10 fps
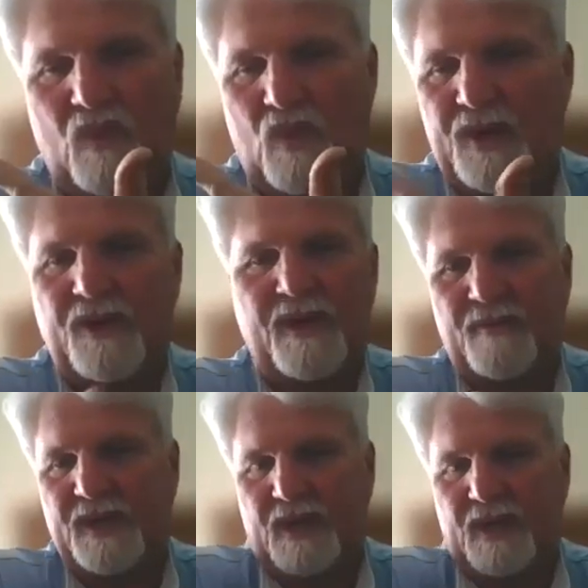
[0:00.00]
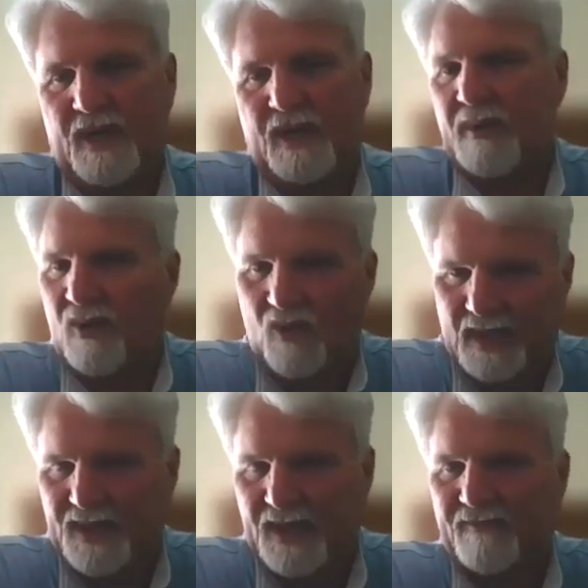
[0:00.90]
what you're going to be talking about,
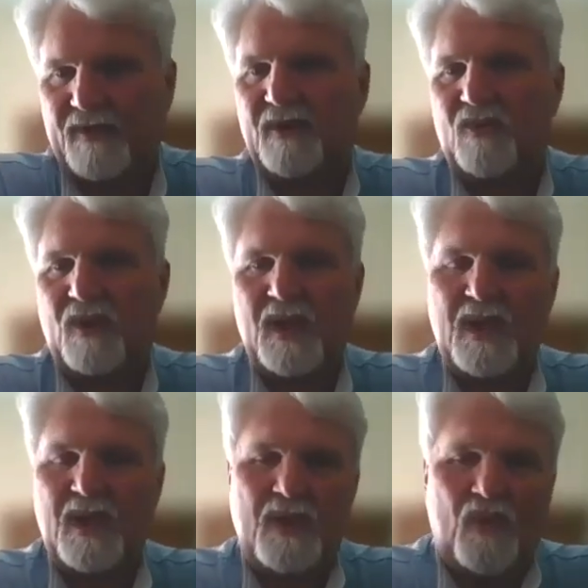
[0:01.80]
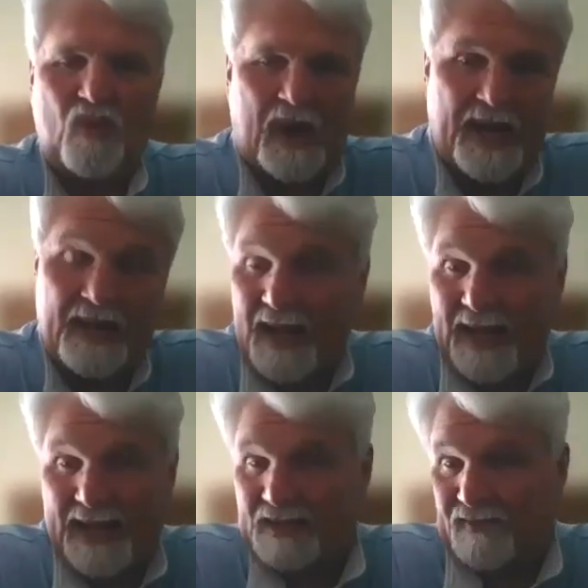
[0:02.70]
what's different, why,
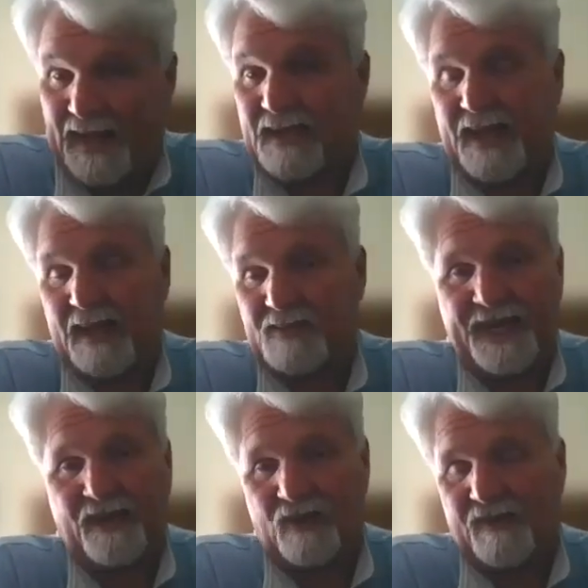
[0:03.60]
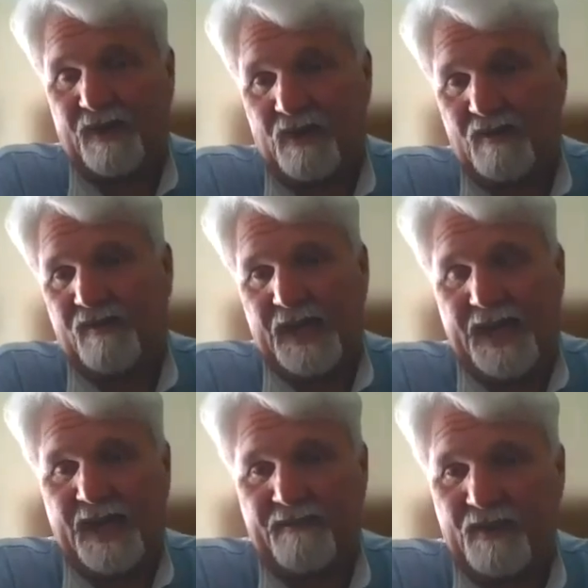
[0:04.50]
as Van kept saying over and over
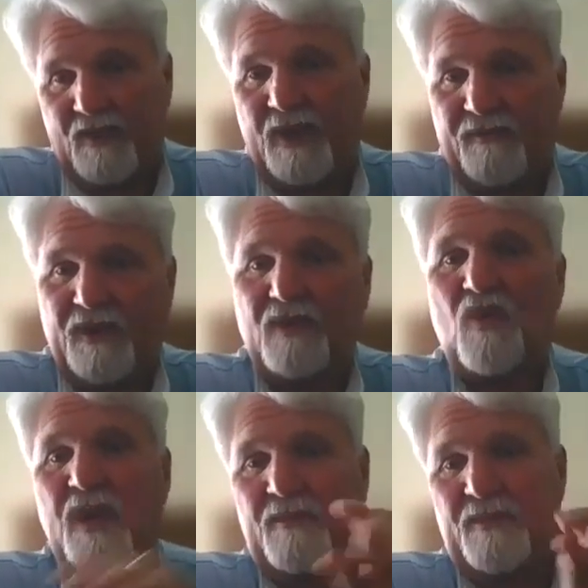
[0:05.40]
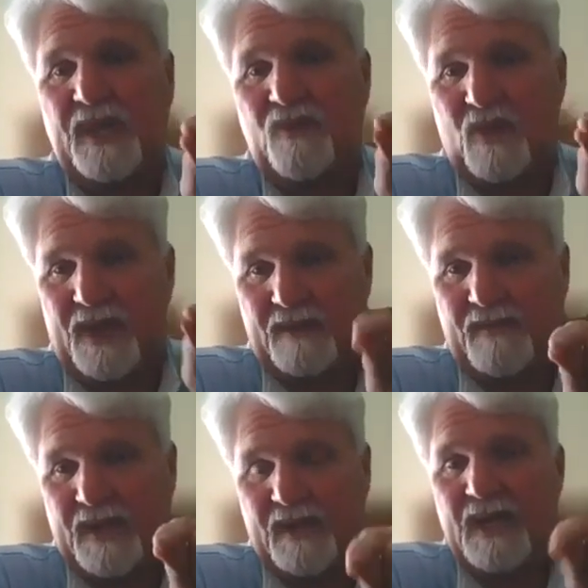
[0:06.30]
again, if you want to be one of
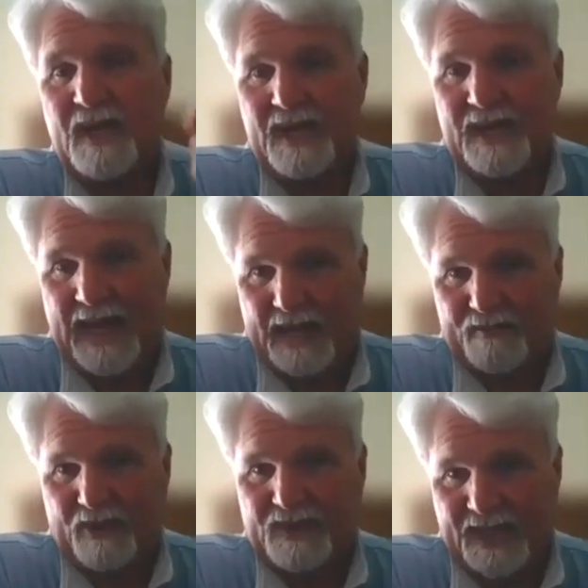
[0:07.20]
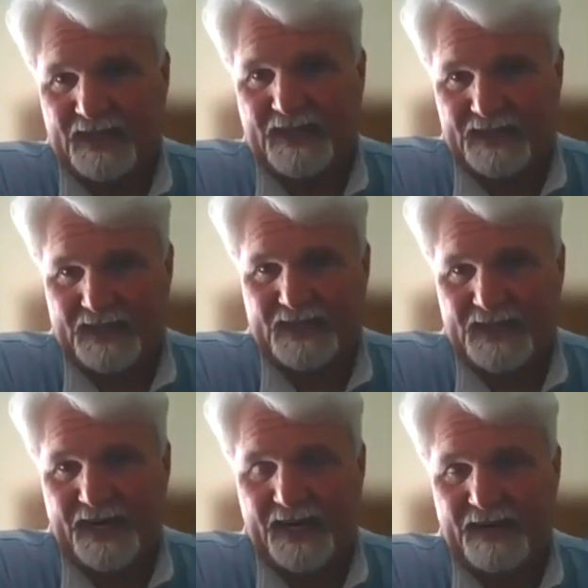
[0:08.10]
the 8% that
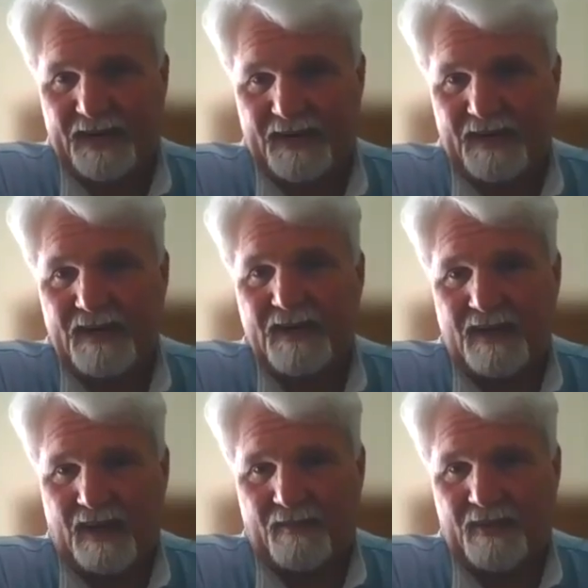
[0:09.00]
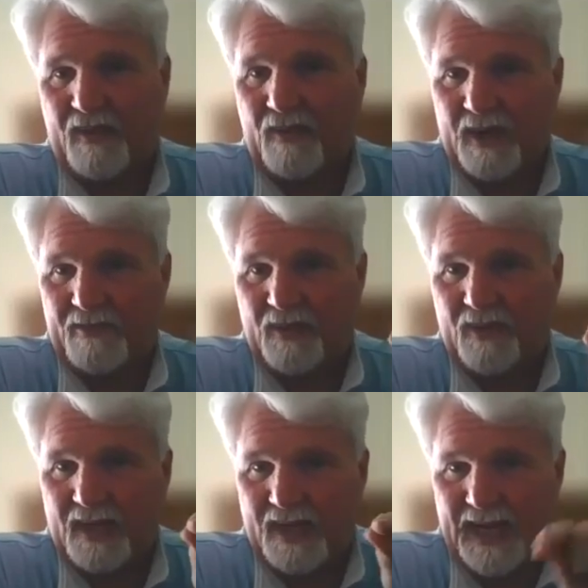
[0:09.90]
succeed, come. If you want to be
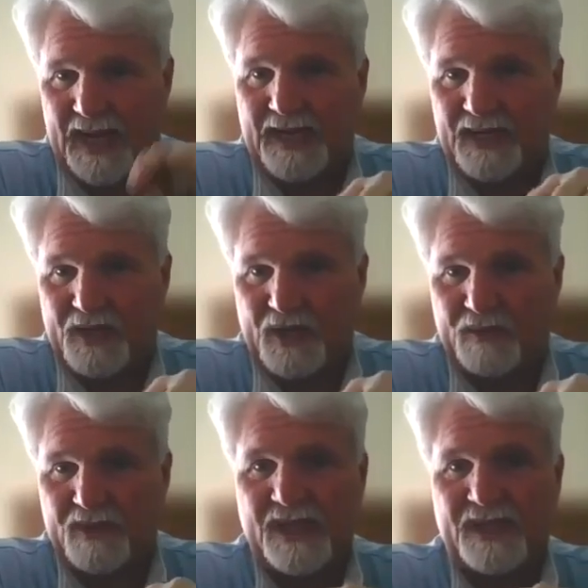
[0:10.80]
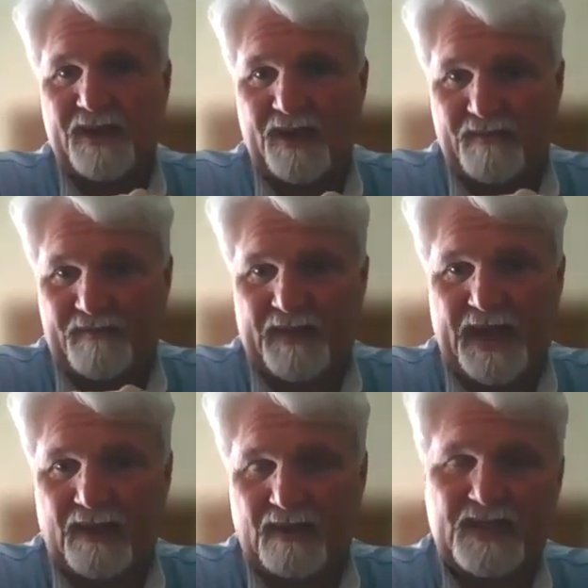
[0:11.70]
one of the 92% that are going to
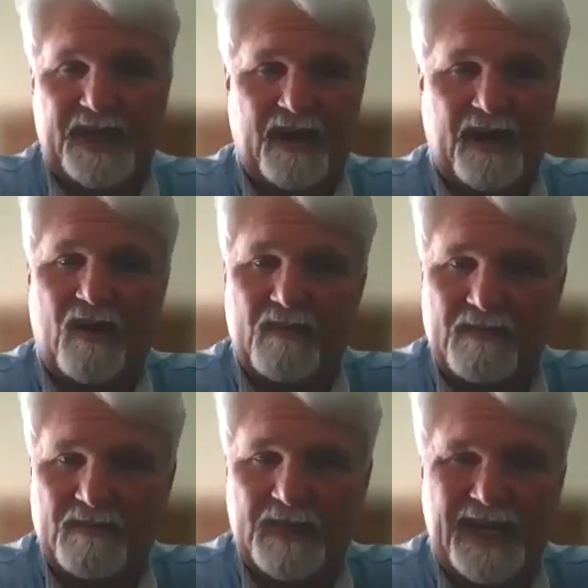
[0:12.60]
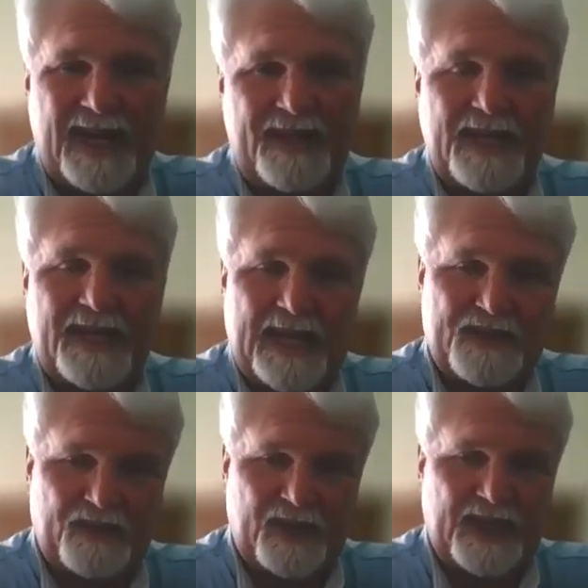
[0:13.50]
fail, stay home. And I think that